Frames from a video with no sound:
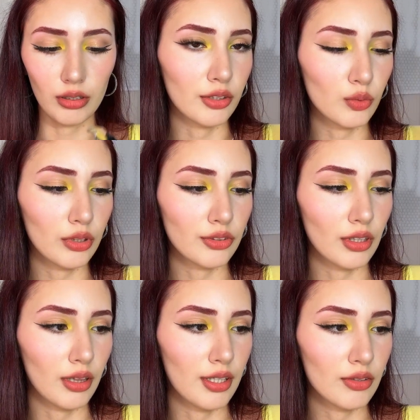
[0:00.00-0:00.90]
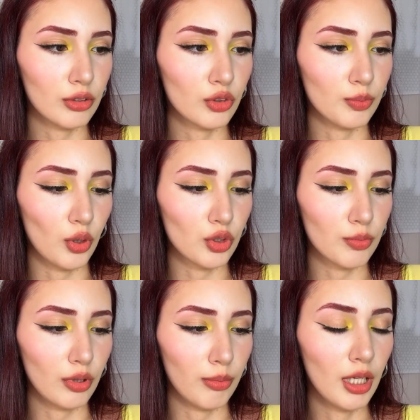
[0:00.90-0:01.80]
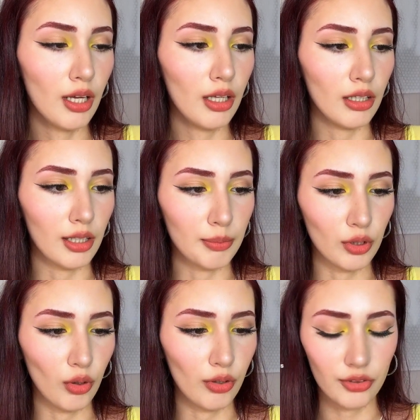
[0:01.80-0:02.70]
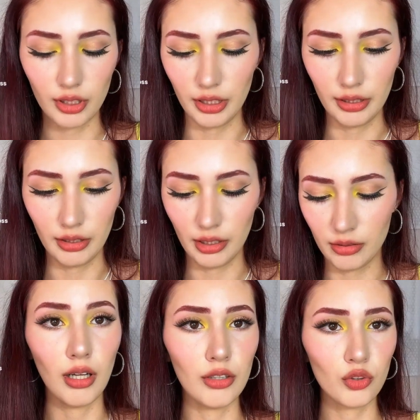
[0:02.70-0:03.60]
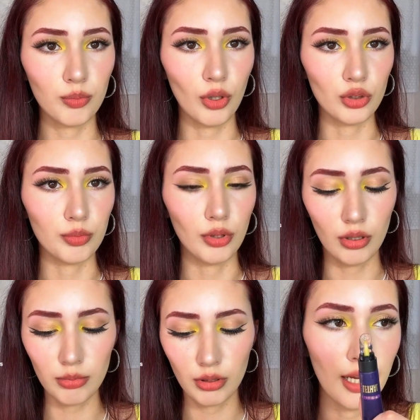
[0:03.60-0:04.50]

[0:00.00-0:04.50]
This one is the Lethal SpongeBob lip gloss in SpongeBob.